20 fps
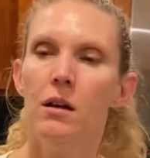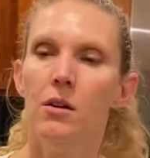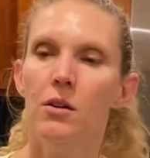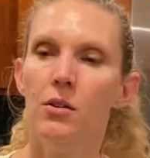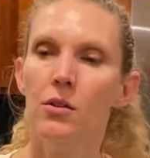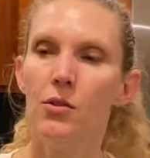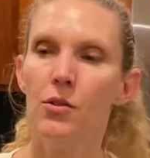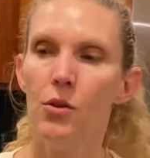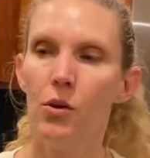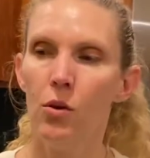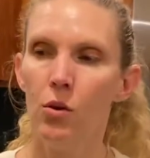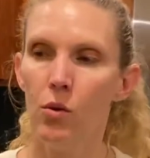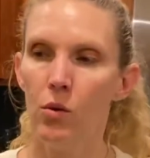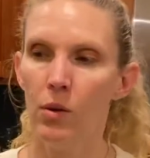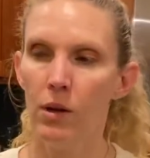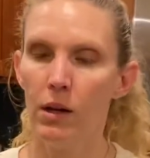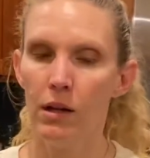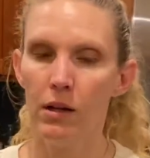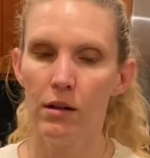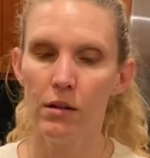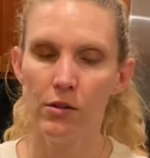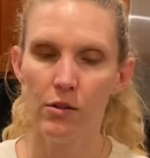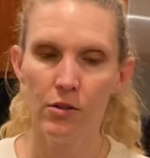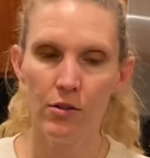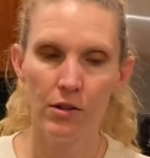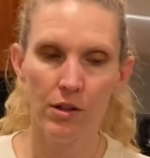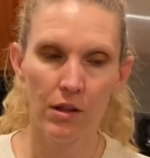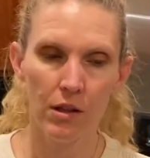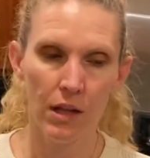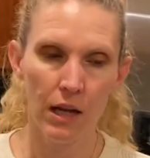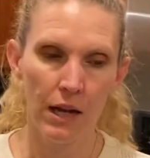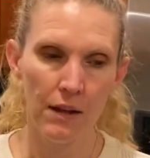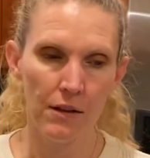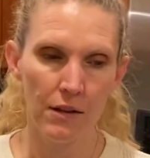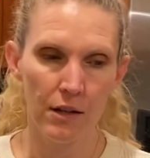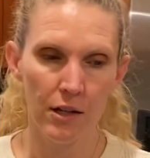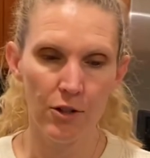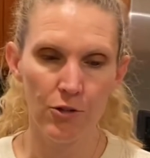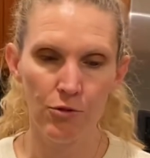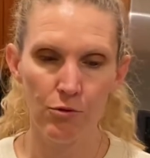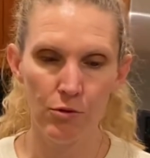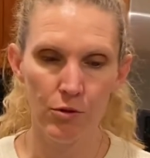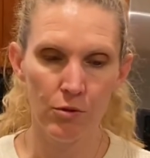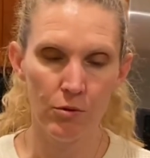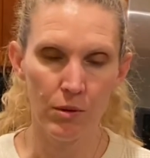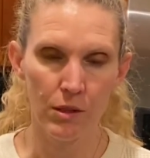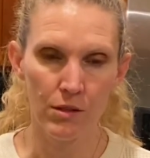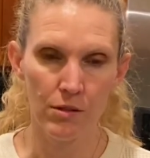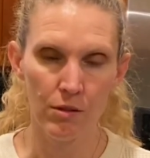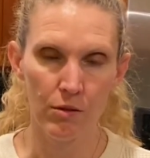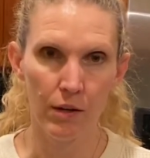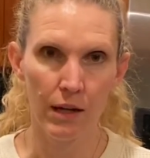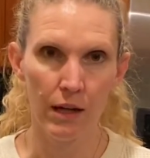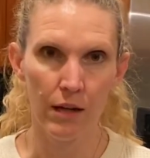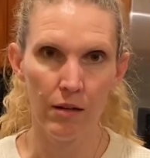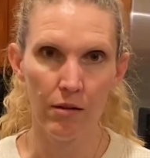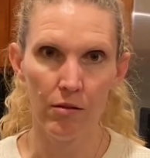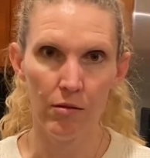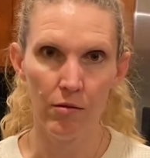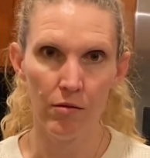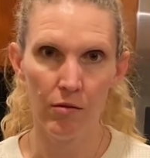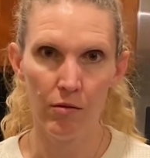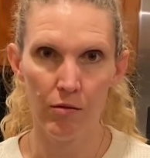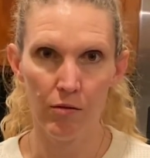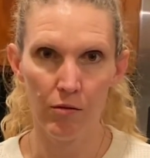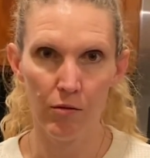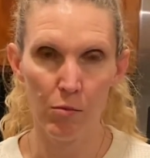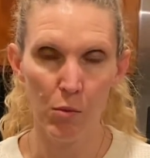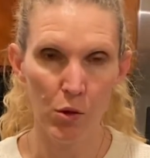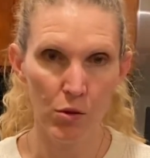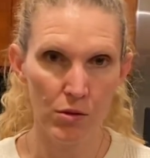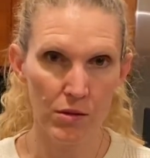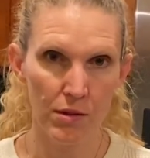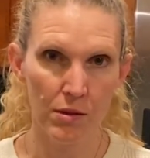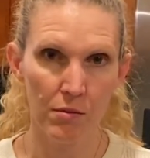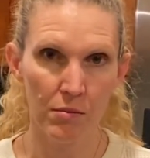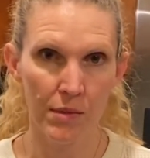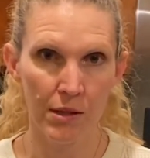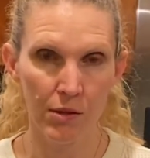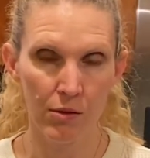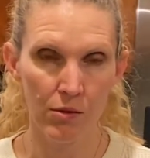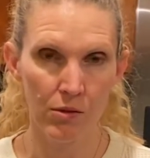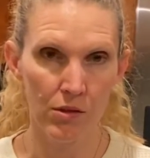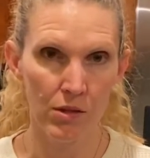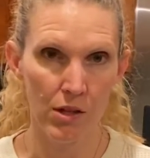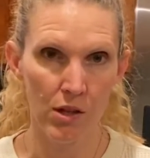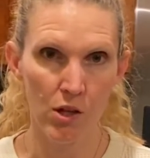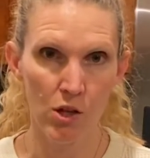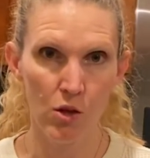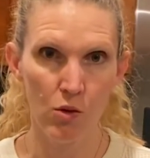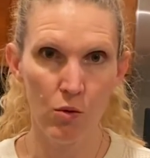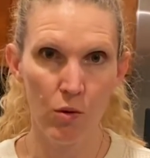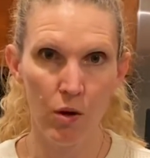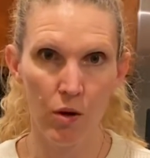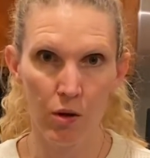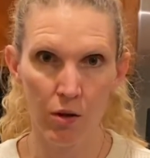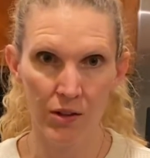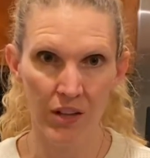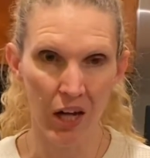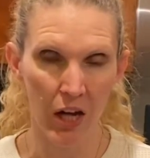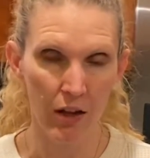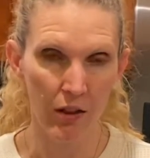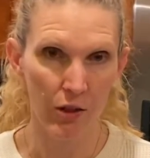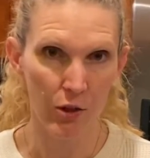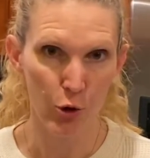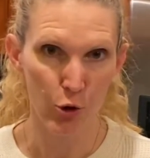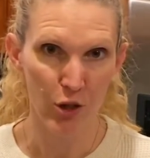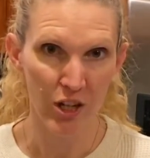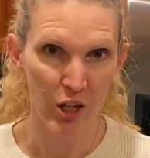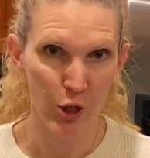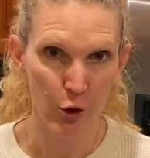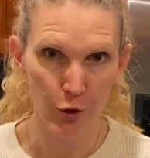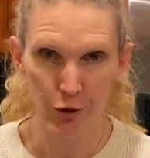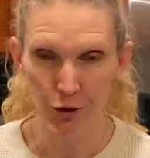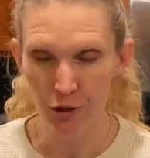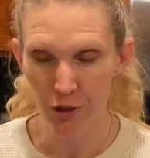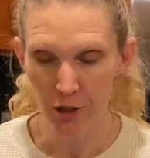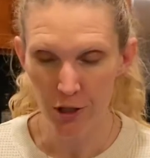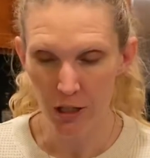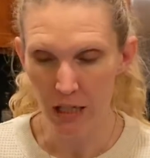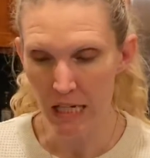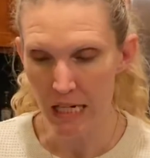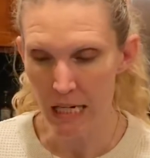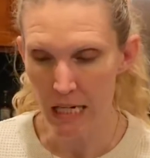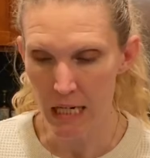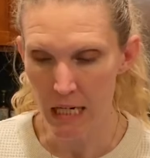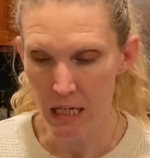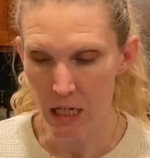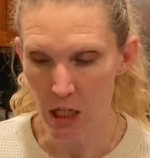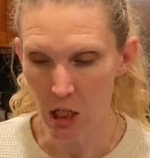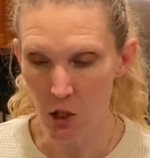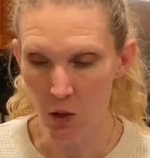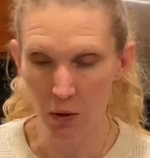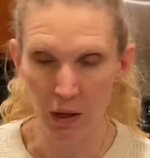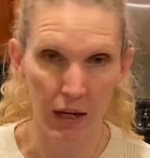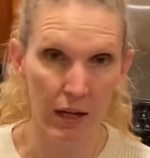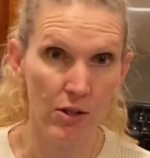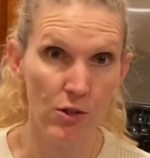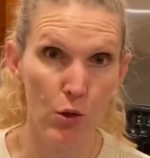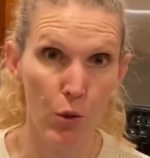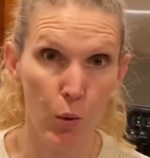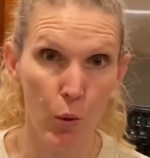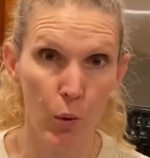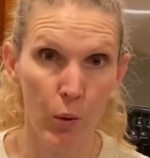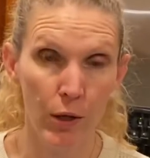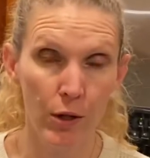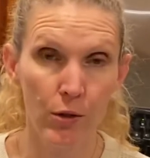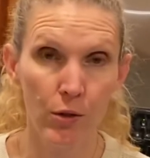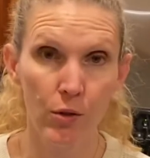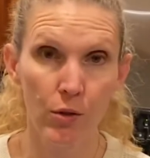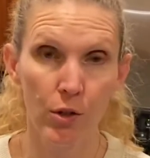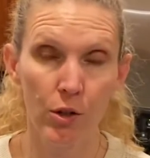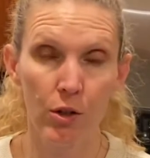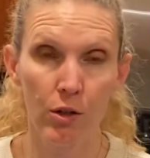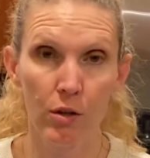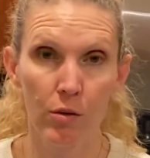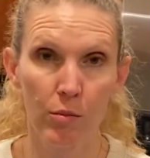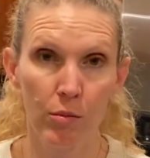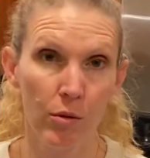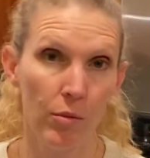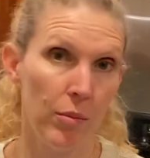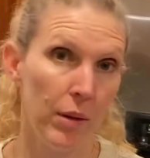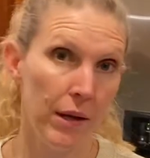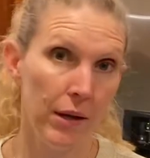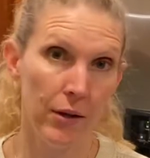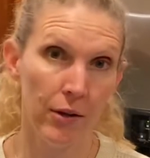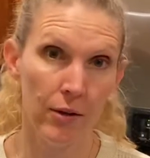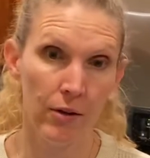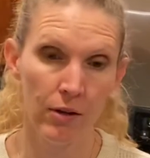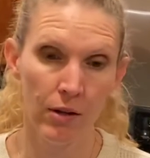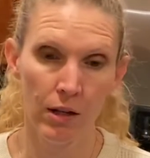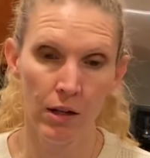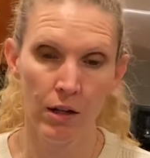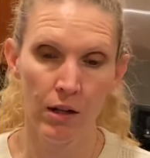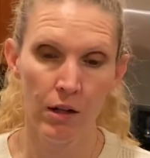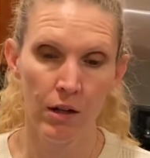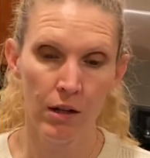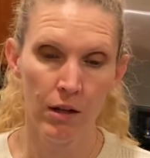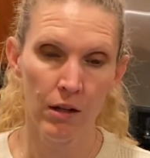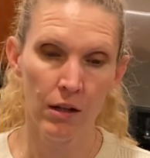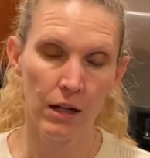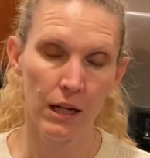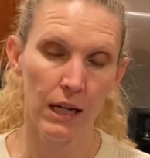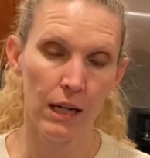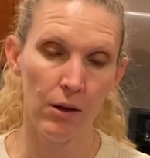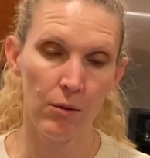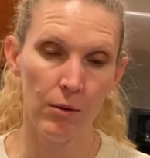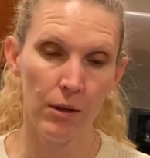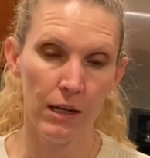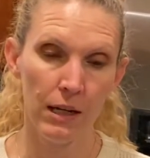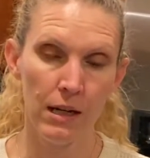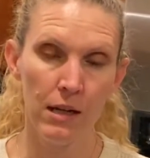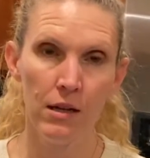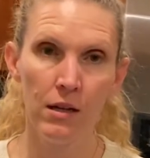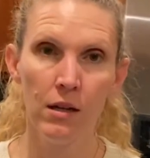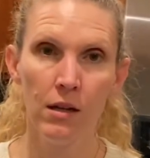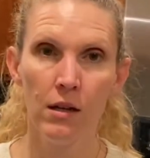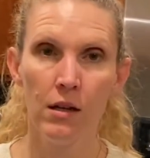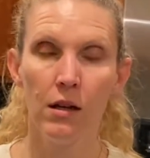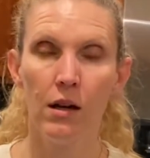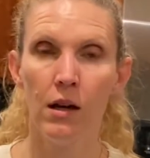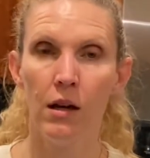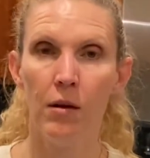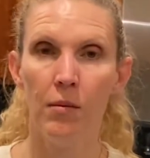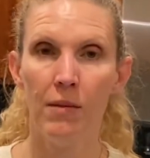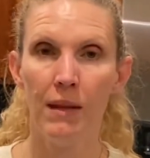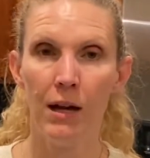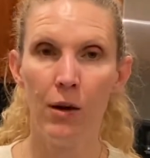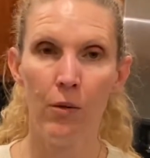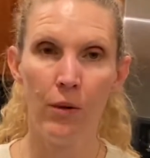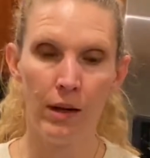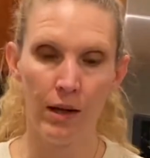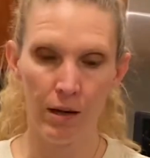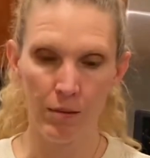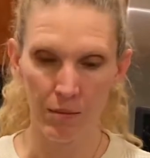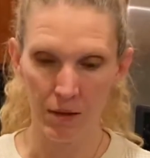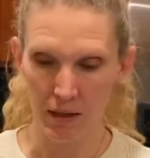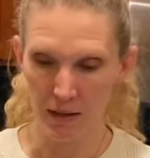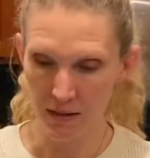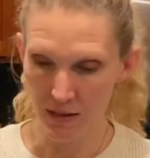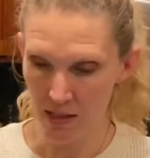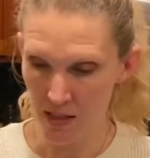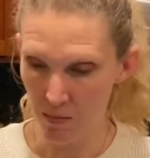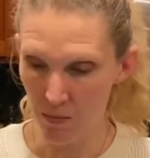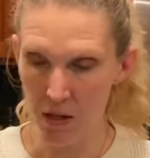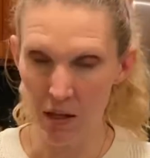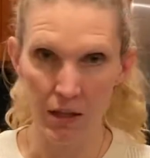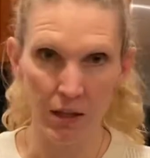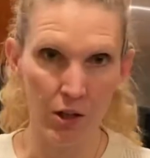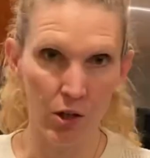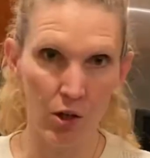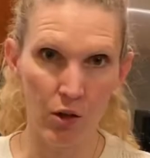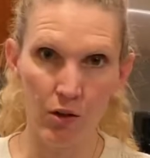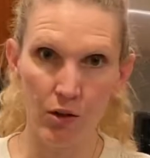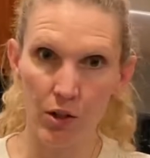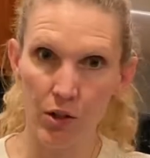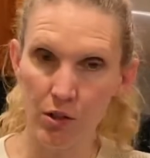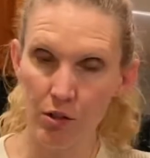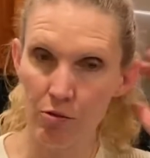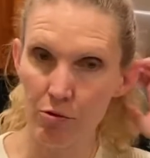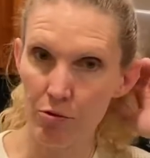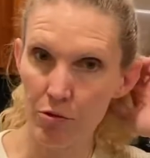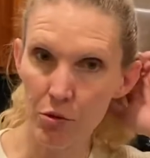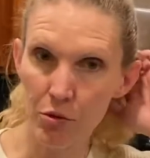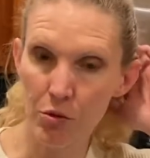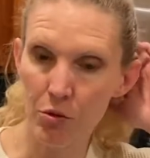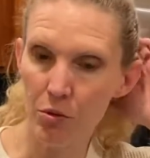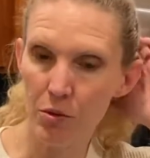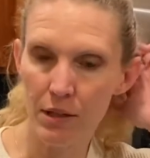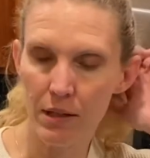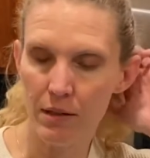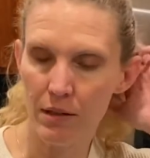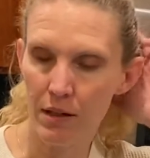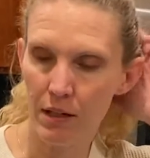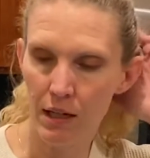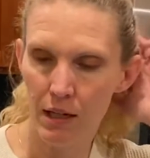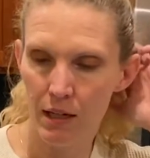So the line that I drew was, okay, most of the meals that you all non-30ers eat, you guys are going to cook, prepare, get ready. That way I'm not smelling all the good food and